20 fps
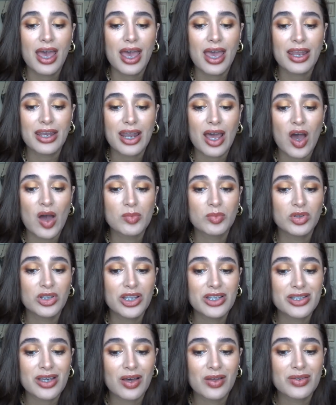and now I'm
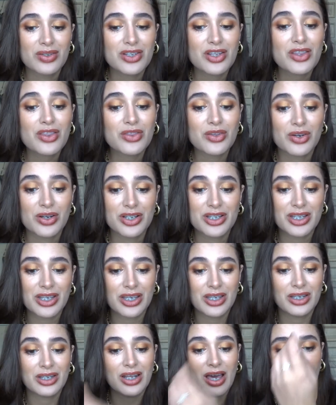only down to
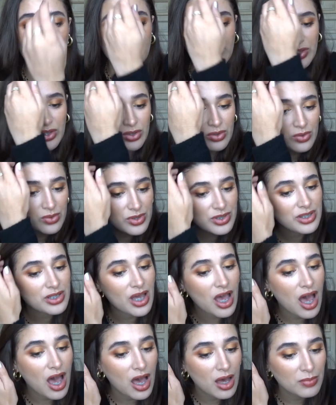13. I've used
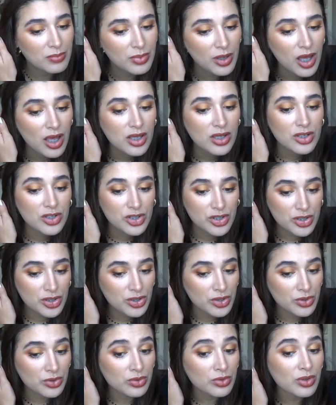up
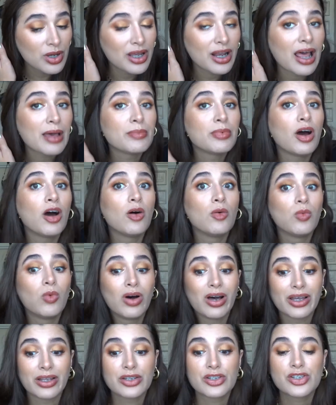two and I bought
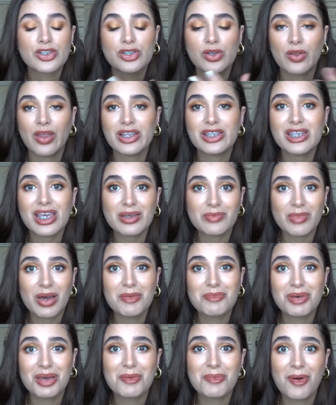one. So that's like
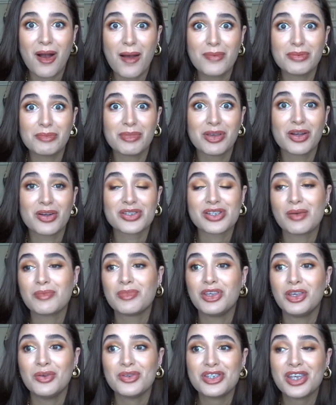my big problem here is
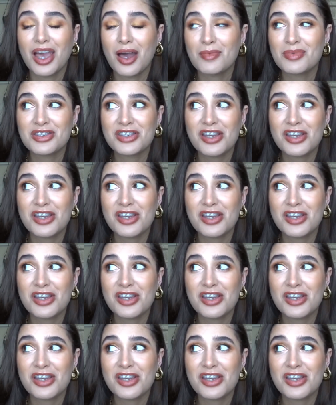I'm using up